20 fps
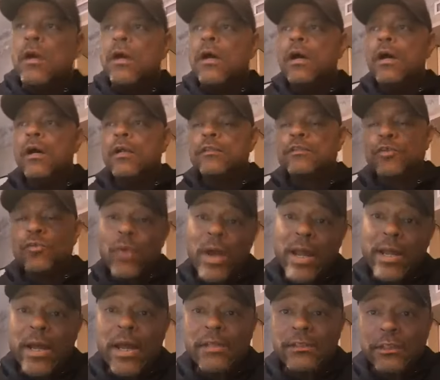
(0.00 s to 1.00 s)
and 2
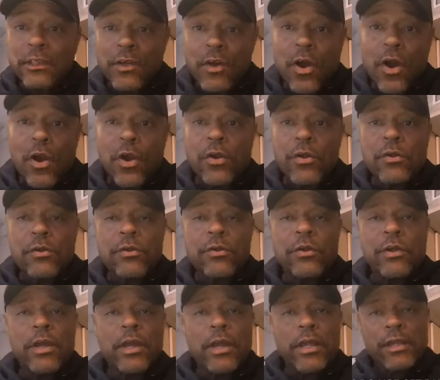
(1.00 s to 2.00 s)
white guys in a car.
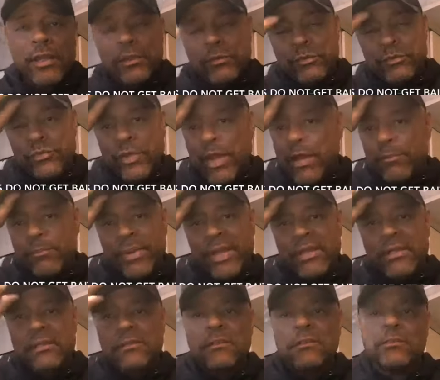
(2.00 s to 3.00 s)
And he was trying to
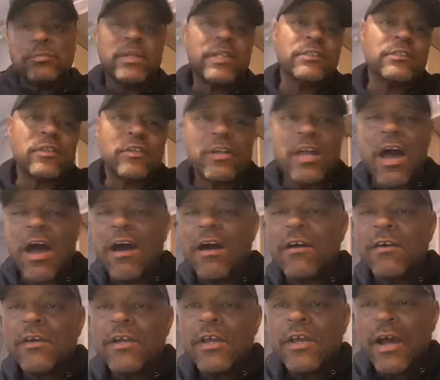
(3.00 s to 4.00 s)
bait some niggas.
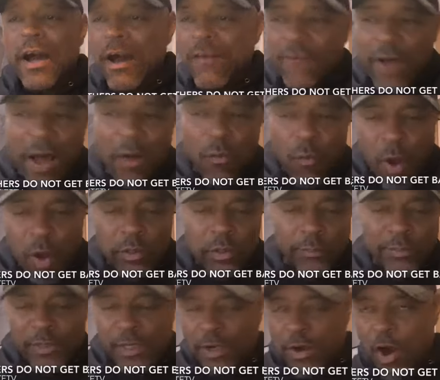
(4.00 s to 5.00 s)
Now, if I walked up
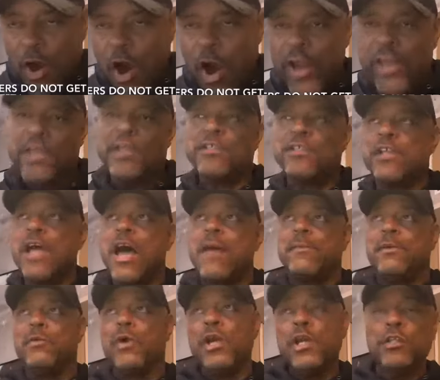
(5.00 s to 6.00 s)
to the car, he'd have shot
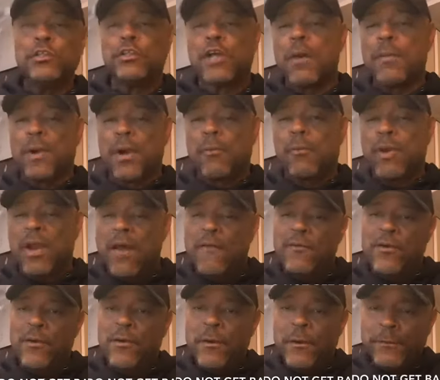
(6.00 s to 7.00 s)
me when he was coming up,
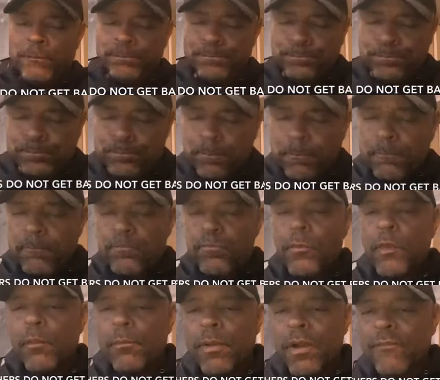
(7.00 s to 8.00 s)
whatever.
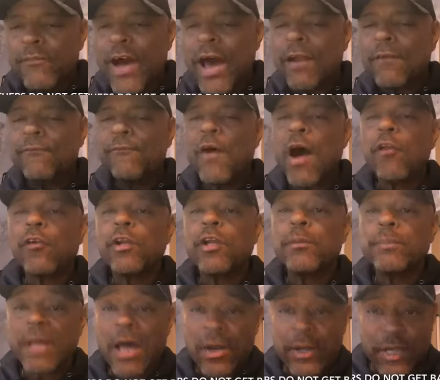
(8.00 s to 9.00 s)
But if I'd have followed
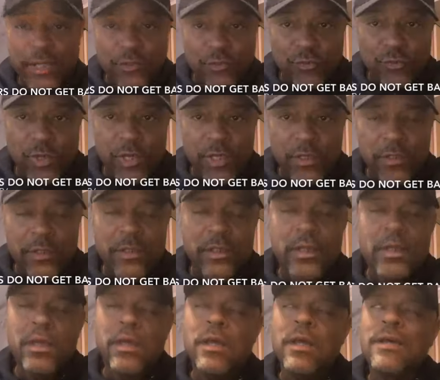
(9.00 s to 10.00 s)
him down that street,
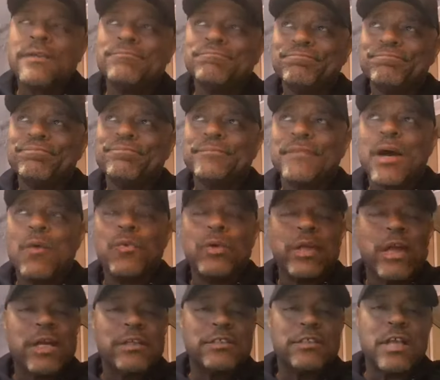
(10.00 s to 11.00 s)
I would
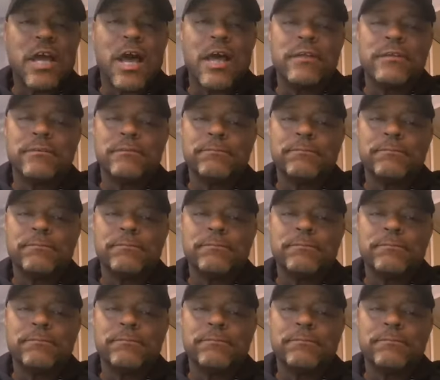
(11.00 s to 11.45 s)
have got shot.